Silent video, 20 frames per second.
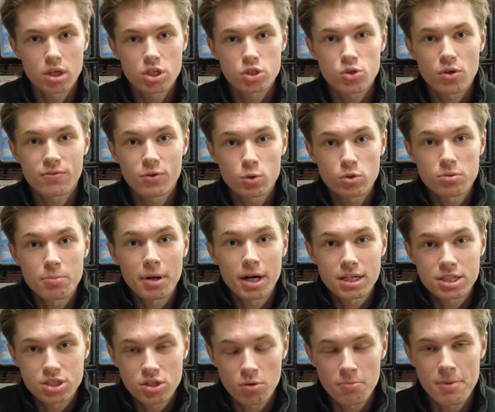So if you were to buy
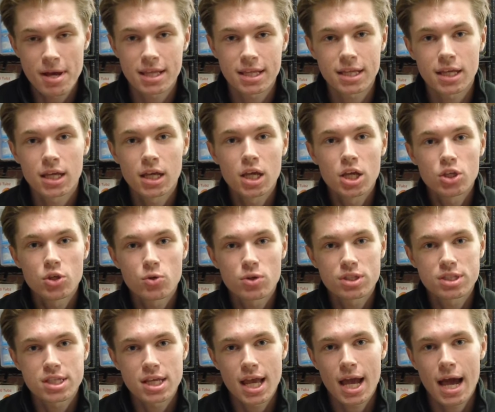so many, you can
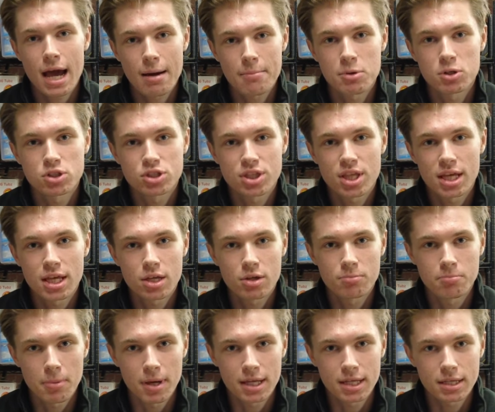see how much they could
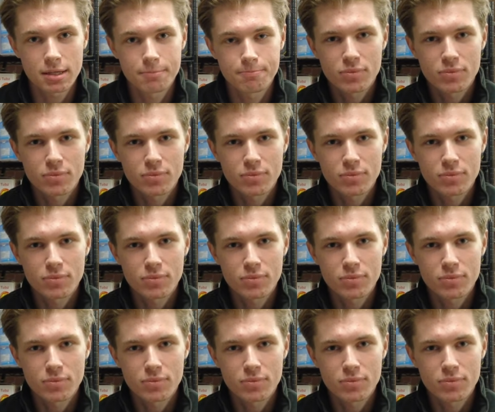make.